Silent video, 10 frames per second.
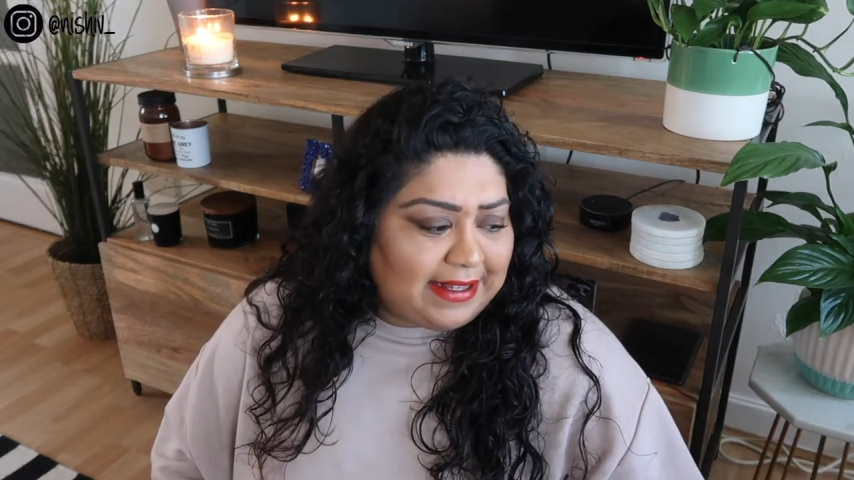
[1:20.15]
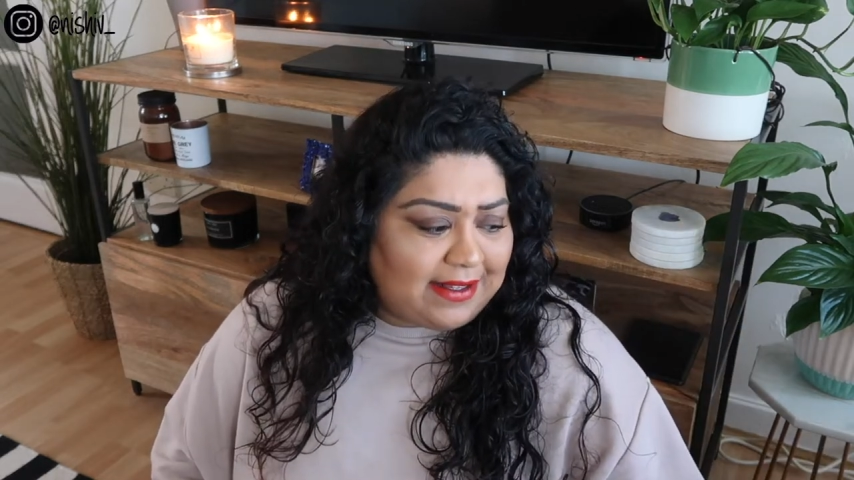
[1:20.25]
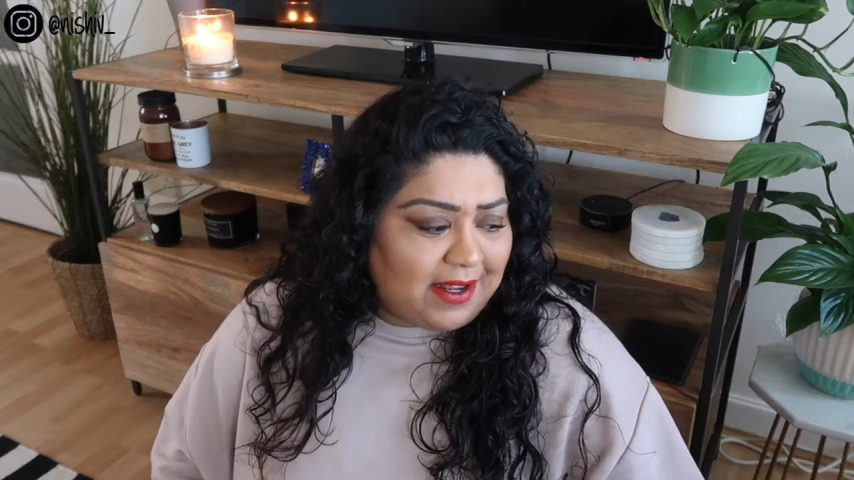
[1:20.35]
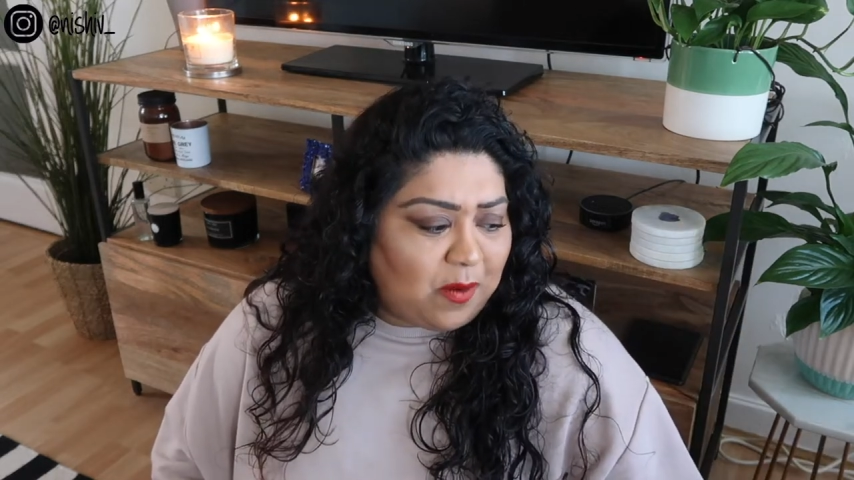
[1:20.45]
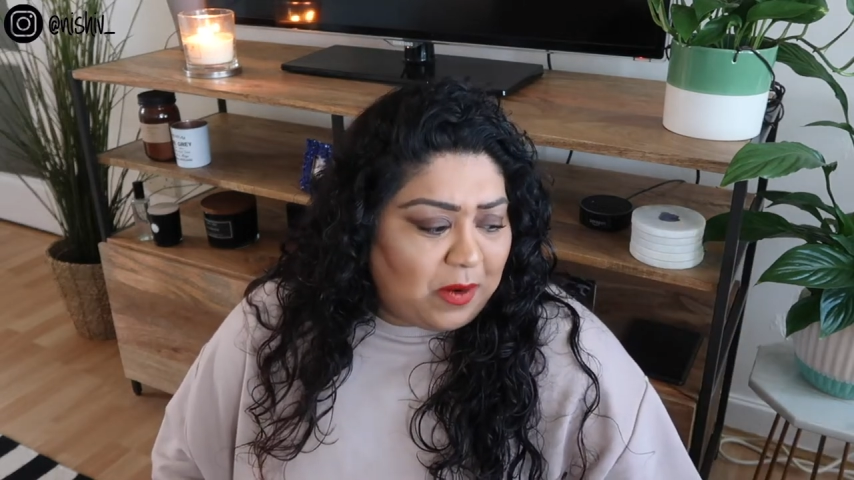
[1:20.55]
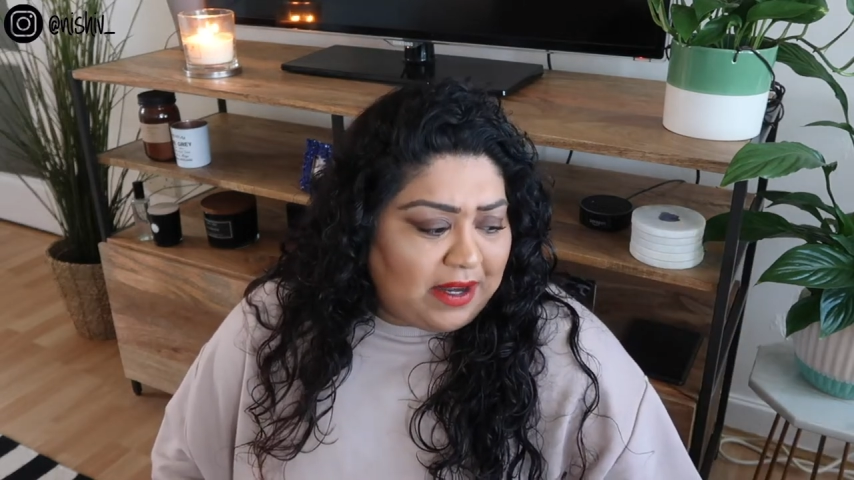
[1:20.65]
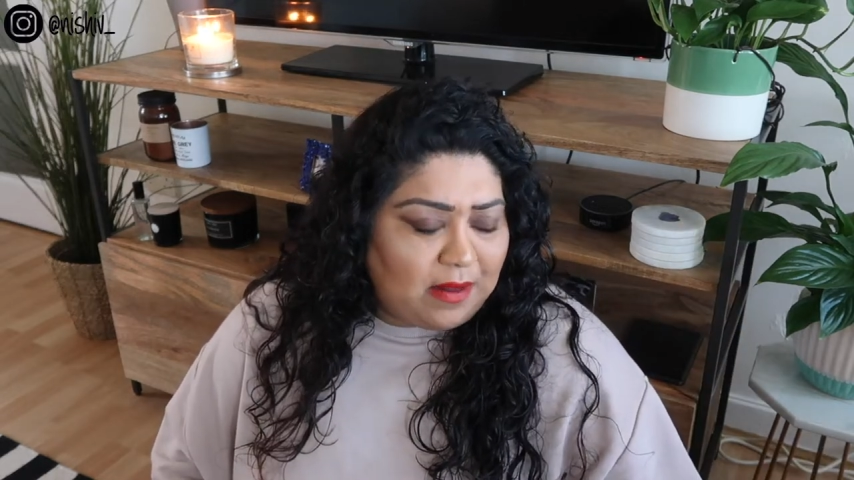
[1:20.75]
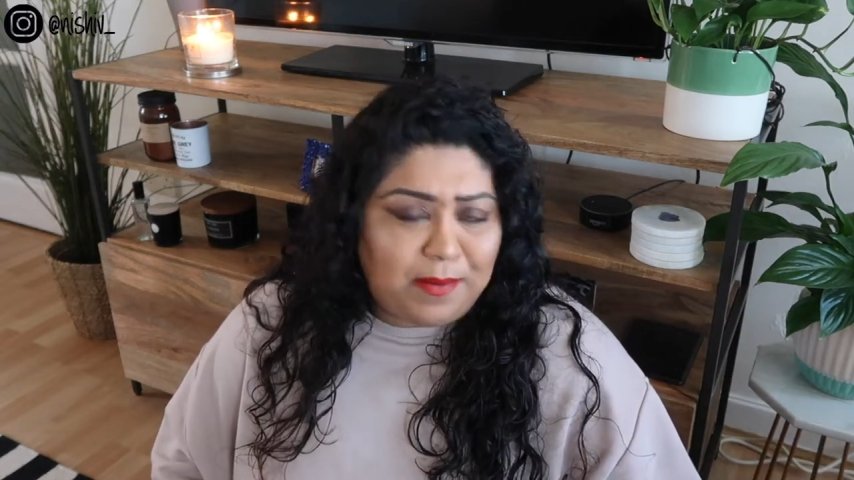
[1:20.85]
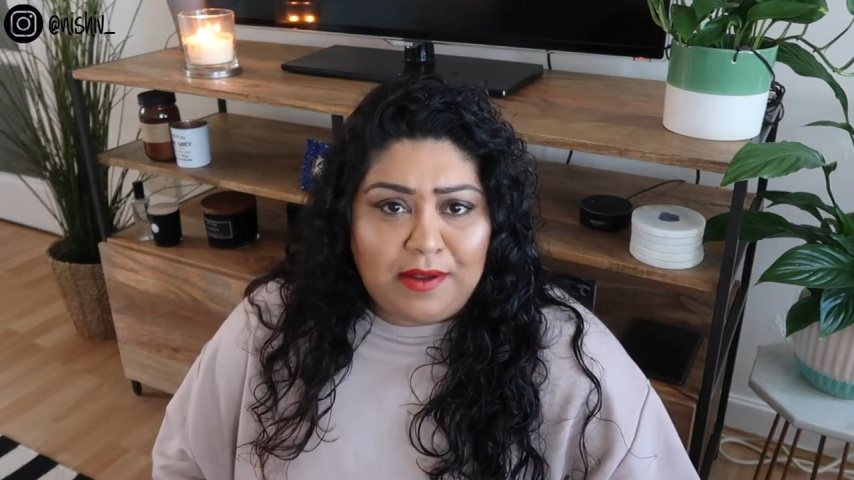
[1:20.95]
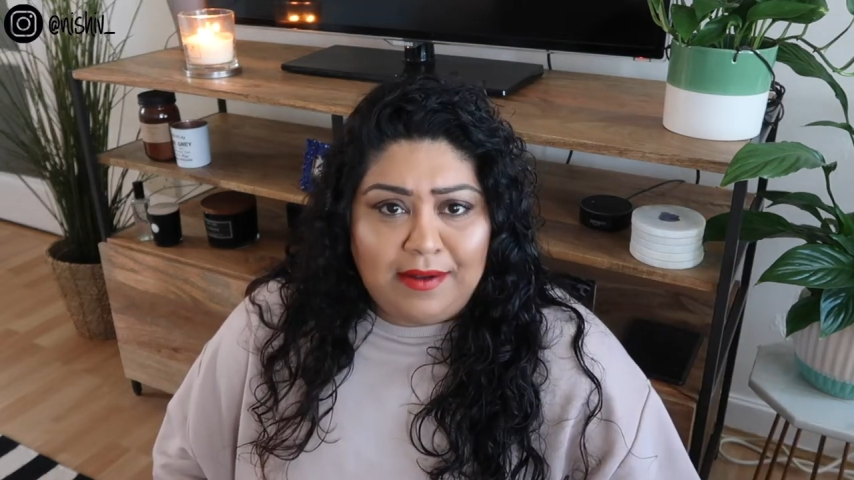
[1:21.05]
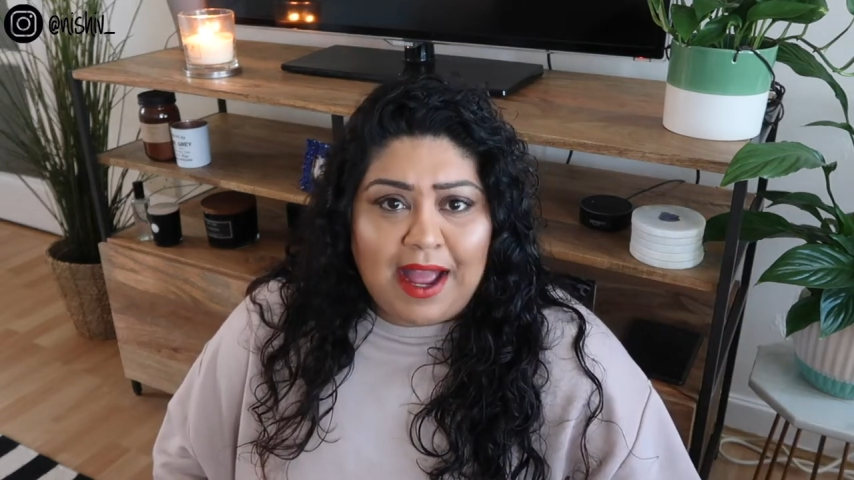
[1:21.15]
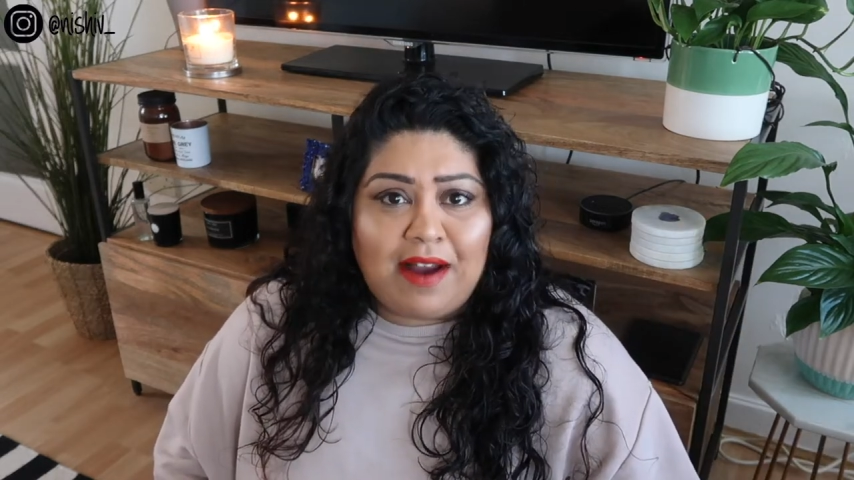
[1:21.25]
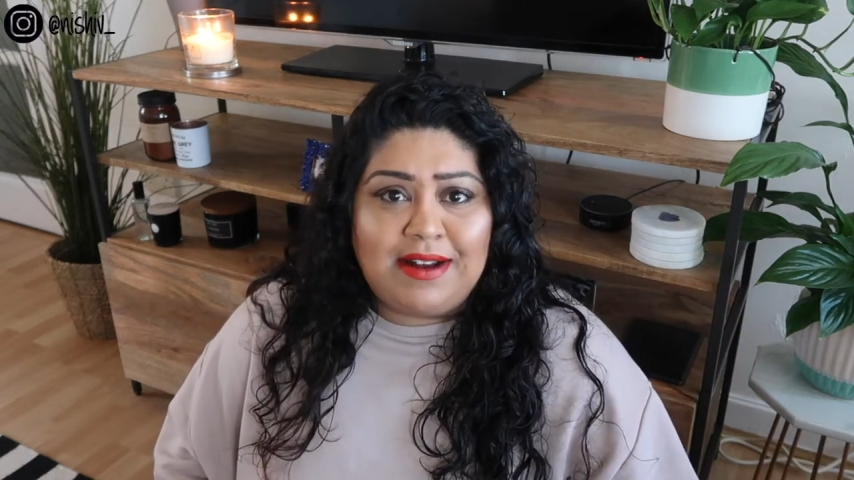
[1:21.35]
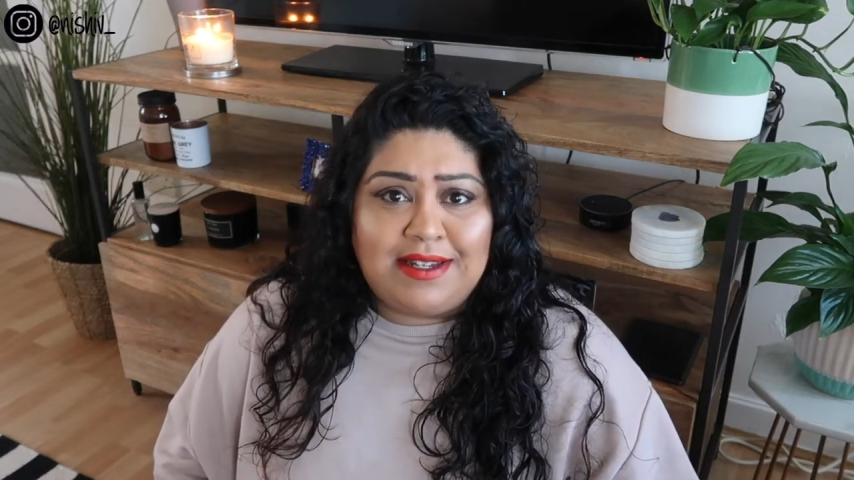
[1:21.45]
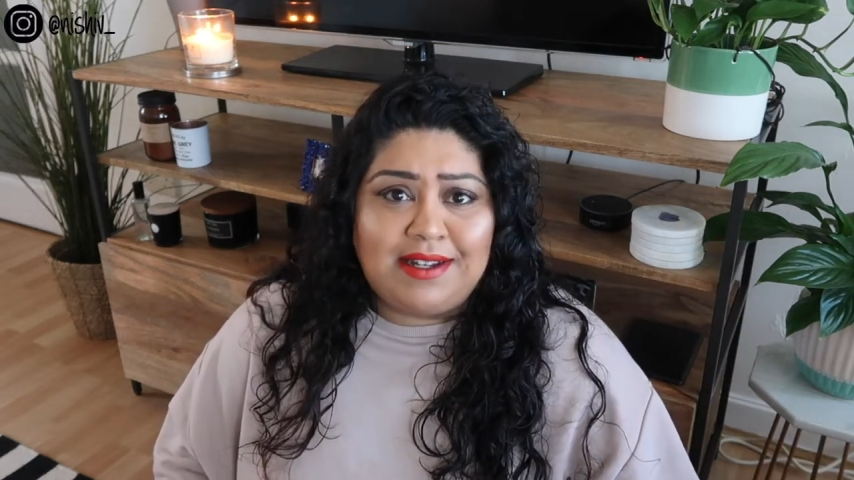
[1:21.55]
it's like a Winnie the Pooh
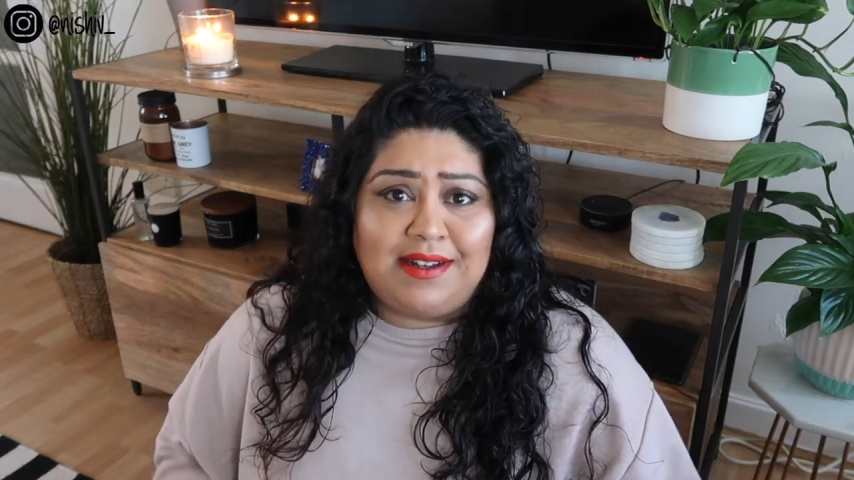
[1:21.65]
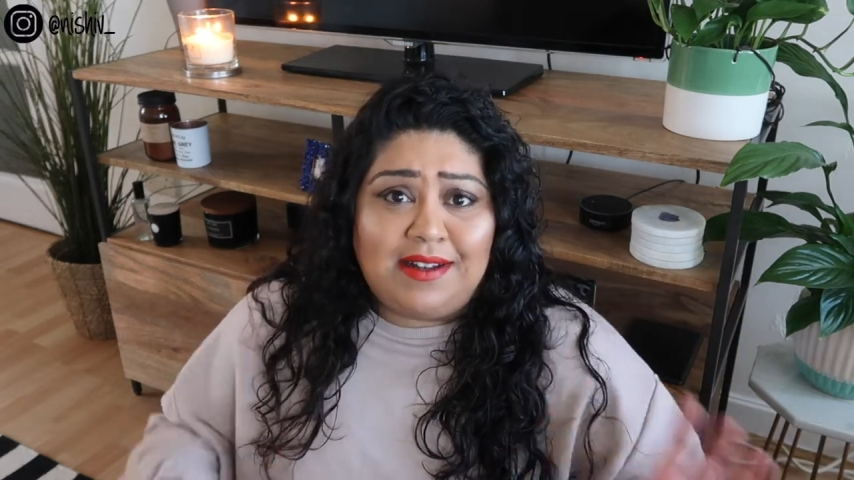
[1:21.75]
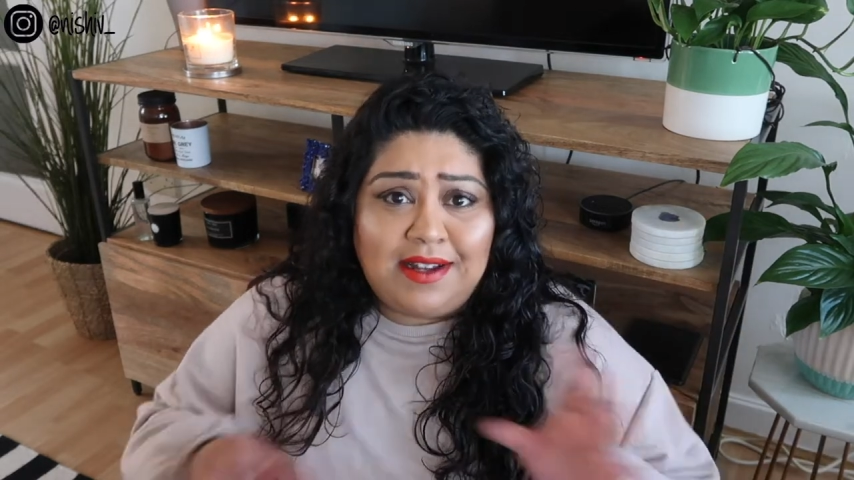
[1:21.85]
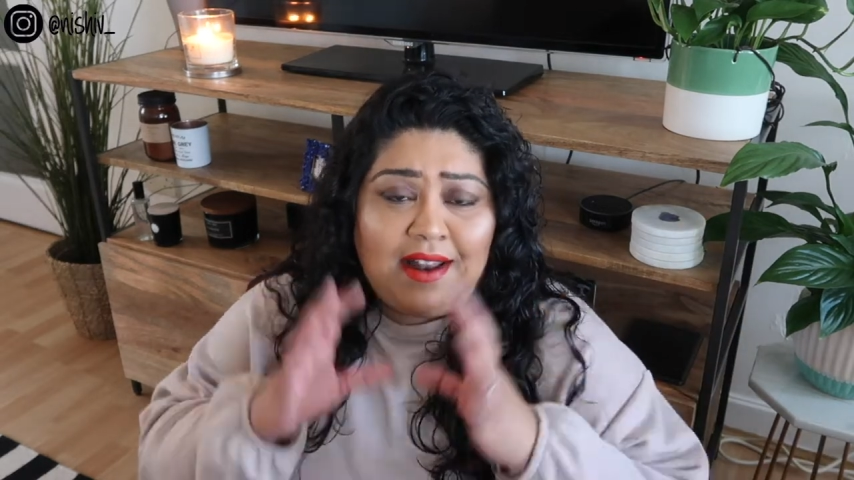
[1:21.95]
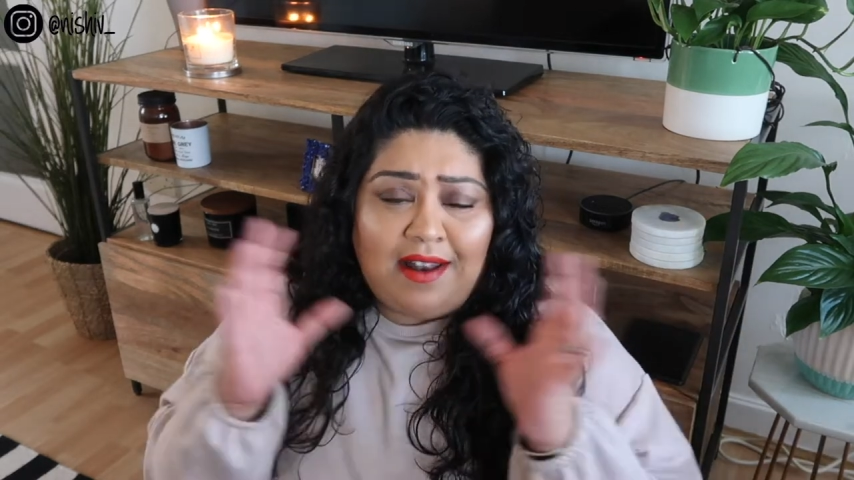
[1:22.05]
character,